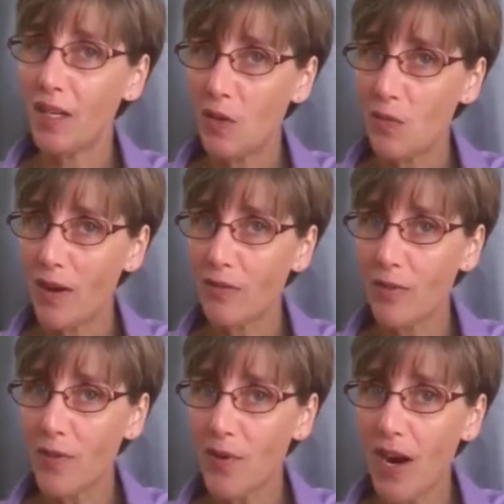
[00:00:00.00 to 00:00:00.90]
away from
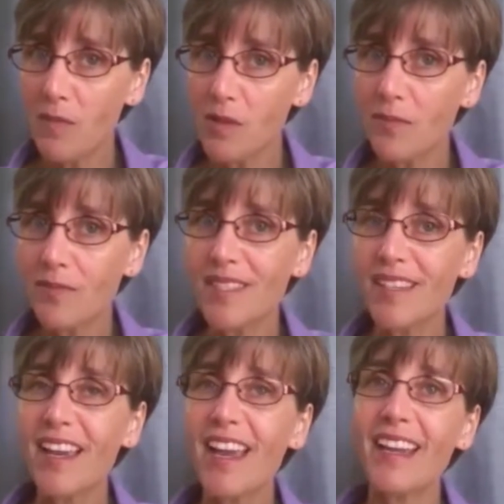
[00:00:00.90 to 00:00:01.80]
the problems
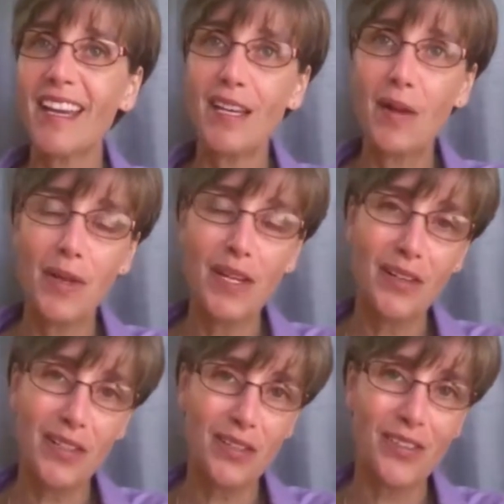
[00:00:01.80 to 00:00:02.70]
and getting up
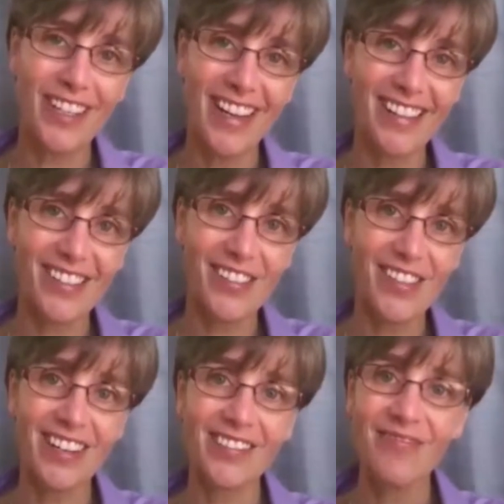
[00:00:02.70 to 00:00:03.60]
here to where the answers are.